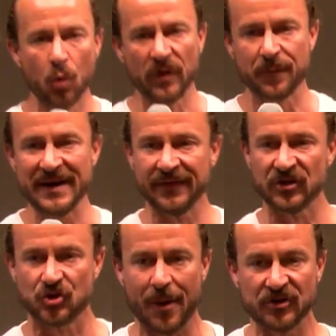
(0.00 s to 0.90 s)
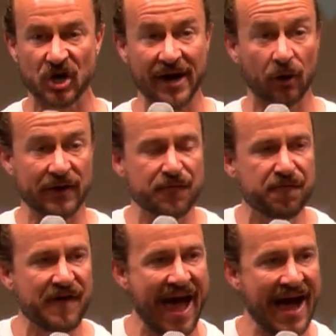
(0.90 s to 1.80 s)
with being in the drama triangle, in
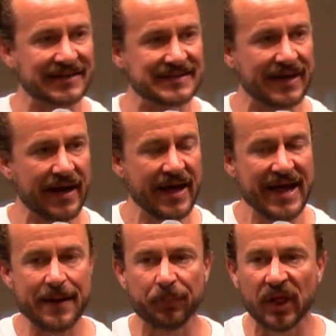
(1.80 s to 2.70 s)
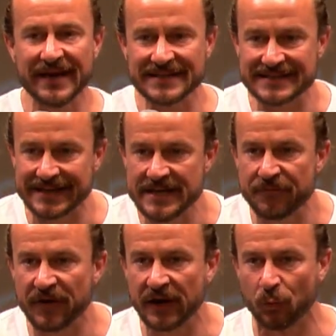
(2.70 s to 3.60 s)
fact, it played a
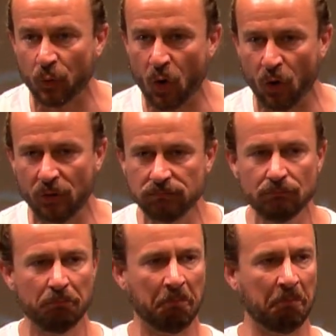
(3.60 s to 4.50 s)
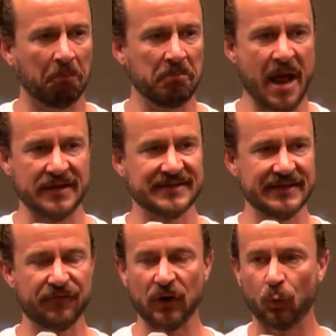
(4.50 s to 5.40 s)
significant role, not a
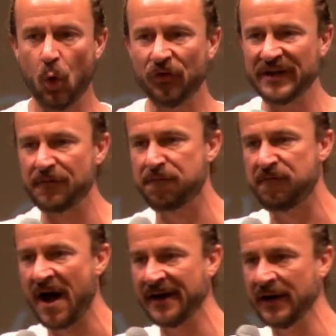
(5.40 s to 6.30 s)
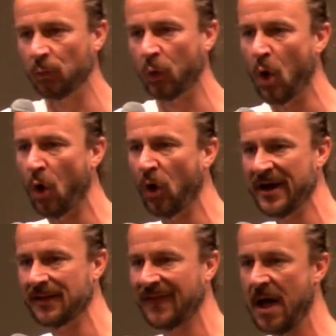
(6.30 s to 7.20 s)
significant role, the defining role in
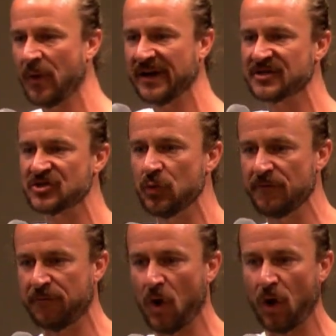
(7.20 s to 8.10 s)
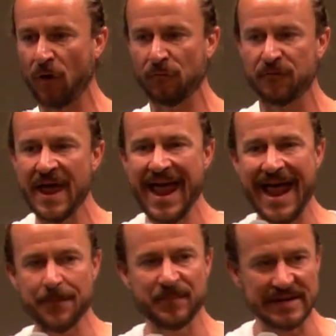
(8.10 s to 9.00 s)
allowing us evolve
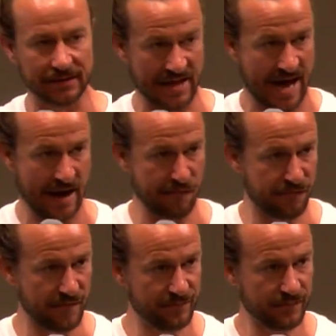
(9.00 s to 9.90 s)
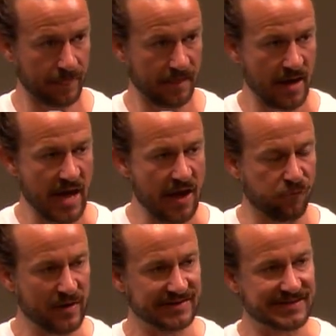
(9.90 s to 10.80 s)
and be alive. If we
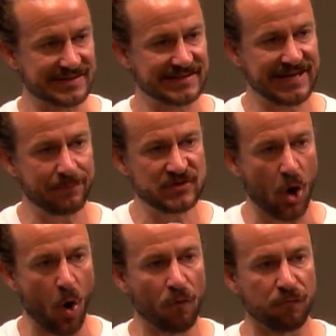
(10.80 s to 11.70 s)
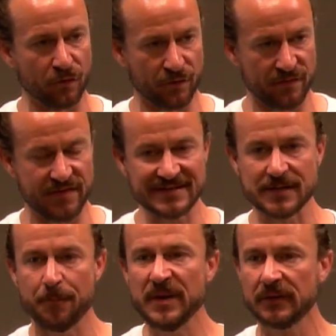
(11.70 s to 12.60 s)
had skipped over this
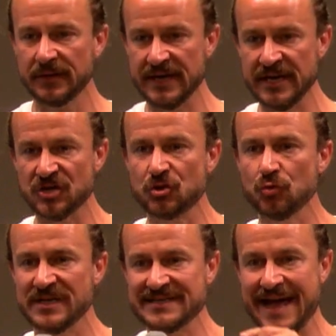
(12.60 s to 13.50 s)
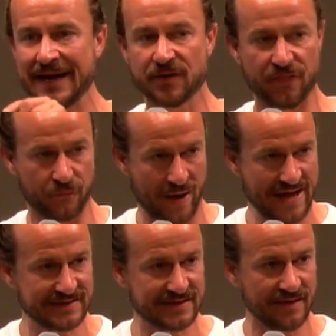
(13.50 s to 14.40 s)
ability to detect
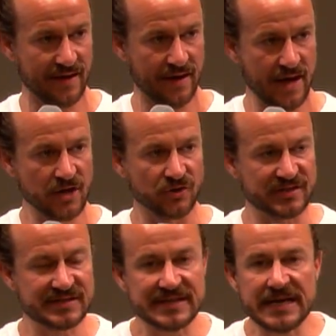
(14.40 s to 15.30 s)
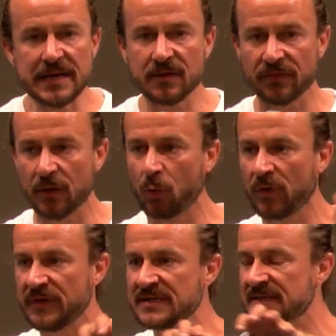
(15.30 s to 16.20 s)
threat, to see that there were
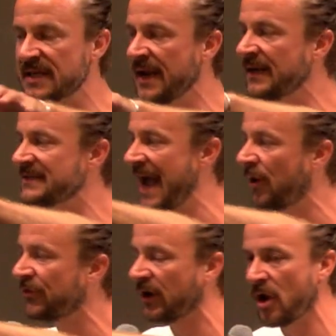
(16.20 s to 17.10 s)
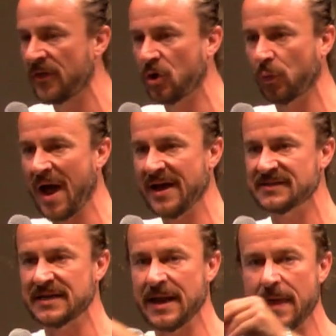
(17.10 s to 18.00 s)
these things out there on the
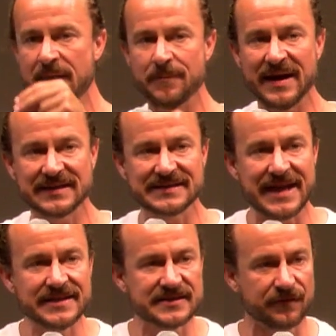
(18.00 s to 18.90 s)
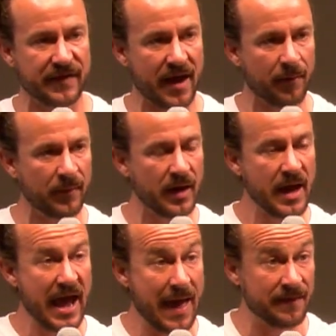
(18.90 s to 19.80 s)
horizon and then make sense of them
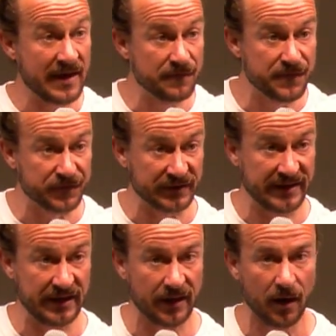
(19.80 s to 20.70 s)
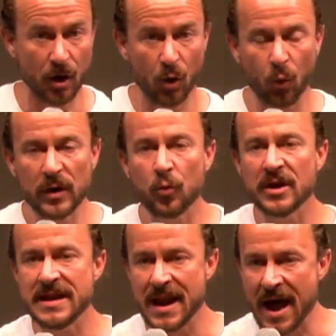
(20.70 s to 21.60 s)
and then flee, we would
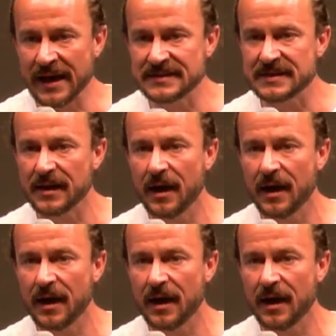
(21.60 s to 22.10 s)
not